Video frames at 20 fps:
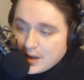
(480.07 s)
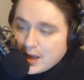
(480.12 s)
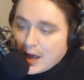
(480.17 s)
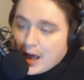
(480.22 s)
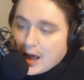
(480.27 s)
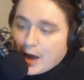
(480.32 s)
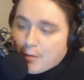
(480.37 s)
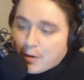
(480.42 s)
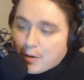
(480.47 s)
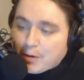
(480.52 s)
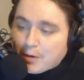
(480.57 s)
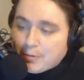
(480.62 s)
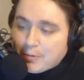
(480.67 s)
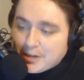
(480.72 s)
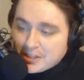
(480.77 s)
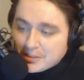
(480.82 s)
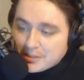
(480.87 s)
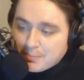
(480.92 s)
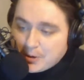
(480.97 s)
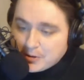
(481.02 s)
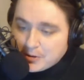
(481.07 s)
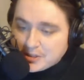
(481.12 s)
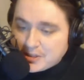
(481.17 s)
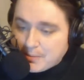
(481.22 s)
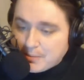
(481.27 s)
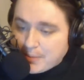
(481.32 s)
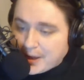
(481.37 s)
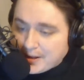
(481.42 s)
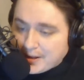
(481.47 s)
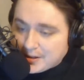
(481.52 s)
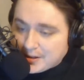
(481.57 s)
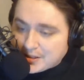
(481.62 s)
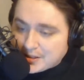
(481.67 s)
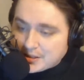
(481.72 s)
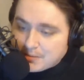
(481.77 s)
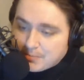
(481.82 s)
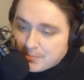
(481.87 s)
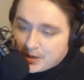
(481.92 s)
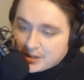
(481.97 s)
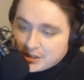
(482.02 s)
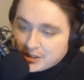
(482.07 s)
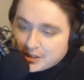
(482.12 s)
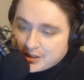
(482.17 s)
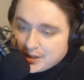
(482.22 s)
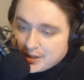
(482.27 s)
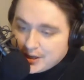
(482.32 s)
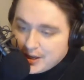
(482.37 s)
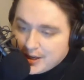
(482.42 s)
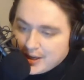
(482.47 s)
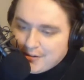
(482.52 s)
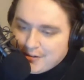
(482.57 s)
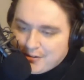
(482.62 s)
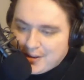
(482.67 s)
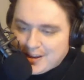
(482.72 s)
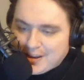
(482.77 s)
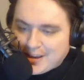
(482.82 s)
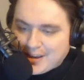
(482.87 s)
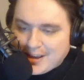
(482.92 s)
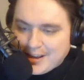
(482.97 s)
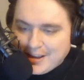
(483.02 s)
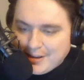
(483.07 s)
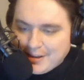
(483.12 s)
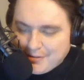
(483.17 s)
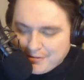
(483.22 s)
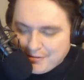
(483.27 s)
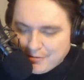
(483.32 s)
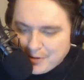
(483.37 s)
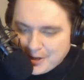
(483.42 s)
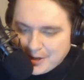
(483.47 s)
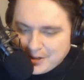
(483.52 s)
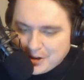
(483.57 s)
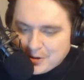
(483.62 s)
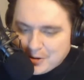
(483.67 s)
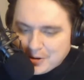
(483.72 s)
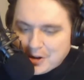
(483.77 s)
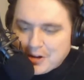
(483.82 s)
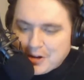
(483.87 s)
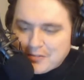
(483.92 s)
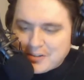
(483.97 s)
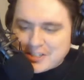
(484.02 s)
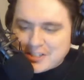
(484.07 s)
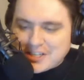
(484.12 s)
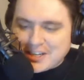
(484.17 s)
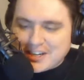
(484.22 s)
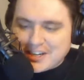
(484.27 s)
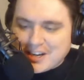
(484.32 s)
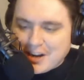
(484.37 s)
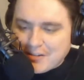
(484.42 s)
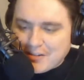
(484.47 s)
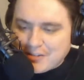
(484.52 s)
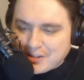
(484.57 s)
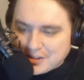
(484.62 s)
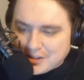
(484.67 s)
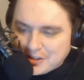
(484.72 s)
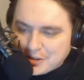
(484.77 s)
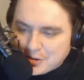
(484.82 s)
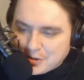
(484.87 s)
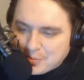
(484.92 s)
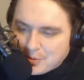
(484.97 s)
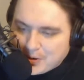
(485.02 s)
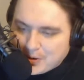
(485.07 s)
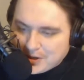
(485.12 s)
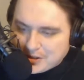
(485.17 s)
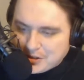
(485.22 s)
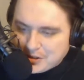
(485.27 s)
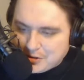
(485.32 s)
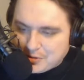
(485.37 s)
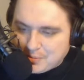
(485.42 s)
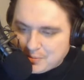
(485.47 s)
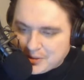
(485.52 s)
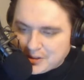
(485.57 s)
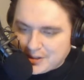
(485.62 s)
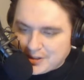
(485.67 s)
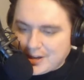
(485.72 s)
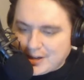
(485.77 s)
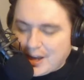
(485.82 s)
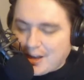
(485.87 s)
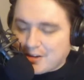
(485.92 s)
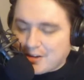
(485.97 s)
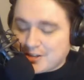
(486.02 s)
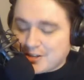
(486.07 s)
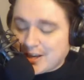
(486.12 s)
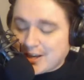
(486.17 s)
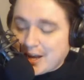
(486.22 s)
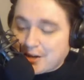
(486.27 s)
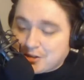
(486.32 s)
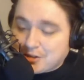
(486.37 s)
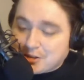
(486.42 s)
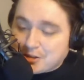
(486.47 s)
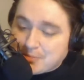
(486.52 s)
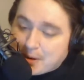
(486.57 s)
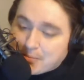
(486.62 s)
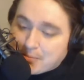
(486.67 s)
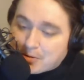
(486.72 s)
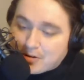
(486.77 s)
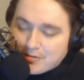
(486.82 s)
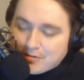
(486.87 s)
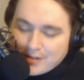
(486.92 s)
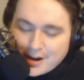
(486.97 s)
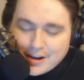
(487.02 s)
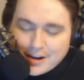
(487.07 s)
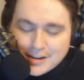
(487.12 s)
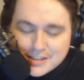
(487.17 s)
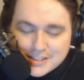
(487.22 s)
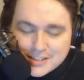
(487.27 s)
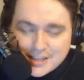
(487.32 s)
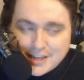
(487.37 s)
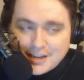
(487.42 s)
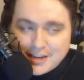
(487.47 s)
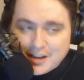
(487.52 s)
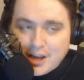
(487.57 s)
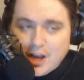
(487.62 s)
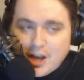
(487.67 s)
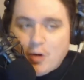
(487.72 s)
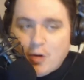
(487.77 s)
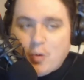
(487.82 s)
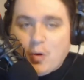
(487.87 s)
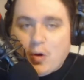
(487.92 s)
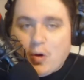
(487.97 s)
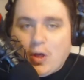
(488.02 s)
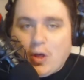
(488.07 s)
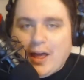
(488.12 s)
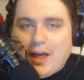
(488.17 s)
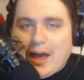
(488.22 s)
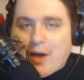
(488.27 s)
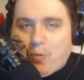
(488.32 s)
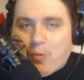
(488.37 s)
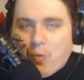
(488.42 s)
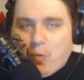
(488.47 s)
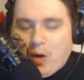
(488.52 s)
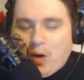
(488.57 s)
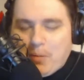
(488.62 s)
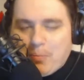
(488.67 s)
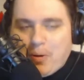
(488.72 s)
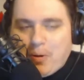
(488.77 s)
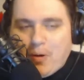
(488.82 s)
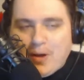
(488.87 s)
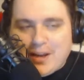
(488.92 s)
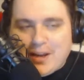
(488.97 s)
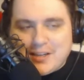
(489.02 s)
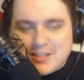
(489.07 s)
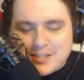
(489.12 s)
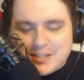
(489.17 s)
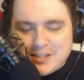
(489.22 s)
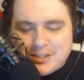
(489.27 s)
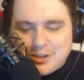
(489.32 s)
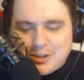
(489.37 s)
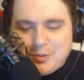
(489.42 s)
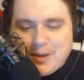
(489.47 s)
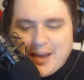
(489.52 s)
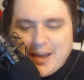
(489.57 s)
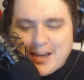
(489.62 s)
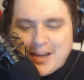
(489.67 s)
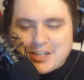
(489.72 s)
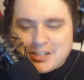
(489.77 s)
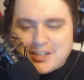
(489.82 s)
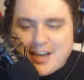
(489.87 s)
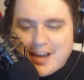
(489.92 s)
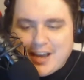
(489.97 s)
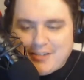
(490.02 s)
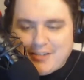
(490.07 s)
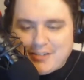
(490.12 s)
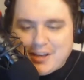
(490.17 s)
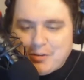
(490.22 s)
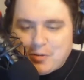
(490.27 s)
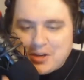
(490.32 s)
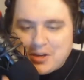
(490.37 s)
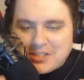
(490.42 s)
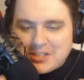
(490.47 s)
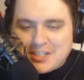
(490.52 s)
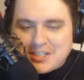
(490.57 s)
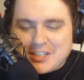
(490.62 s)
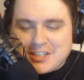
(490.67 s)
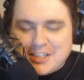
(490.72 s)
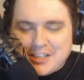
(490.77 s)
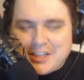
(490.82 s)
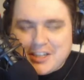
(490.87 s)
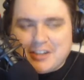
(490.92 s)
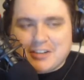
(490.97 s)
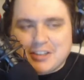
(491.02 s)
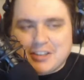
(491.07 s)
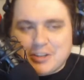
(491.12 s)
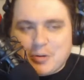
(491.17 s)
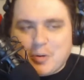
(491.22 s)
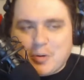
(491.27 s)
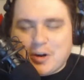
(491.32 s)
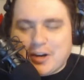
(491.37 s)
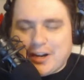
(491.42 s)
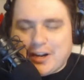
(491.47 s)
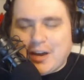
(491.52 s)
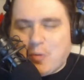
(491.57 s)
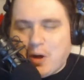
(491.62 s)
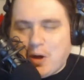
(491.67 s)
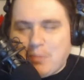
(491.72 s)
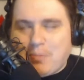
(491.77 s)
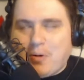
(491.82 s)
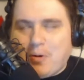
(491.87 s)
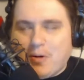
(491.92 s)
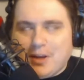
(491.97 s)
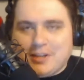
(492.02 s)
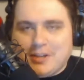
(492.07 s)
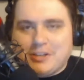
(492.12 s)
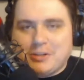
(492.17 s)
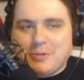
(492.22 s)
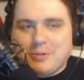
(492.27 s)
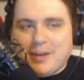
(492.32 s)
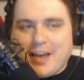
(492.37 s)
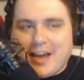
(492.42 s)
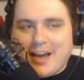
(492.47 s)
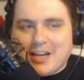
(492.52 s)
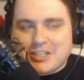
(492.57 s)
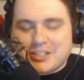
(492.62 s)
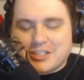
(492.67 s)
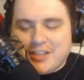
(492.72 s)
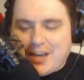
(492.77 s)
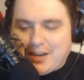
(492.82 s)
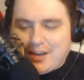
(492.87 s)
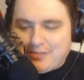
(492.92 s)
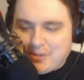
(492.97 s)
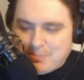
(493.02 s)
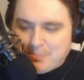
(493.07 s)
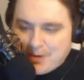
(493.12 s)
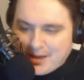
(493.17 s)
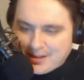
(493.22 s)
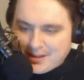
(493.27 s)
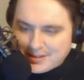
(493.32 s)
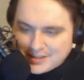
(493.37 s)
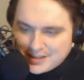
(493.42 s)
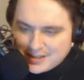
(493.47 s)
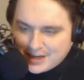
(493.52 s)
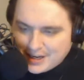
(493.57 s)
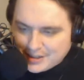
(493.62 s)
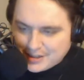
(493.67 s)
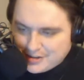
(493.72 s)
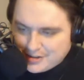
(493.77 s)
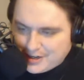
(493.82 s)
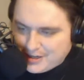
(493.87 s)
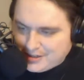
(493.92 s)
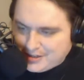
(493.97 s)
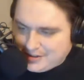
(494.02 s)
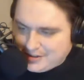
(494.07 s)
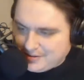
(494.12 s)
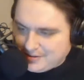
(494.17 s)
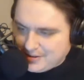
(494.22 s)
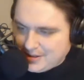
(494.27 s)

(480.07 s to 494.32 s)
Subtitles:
How are we supposed to balance the budget if we don't know if it's going to cover the $2.2 million? And Councilmember Rivera said, well, at what point do we actually have, it wasn't clear in the wording, at what point do we actually have to pay this contract?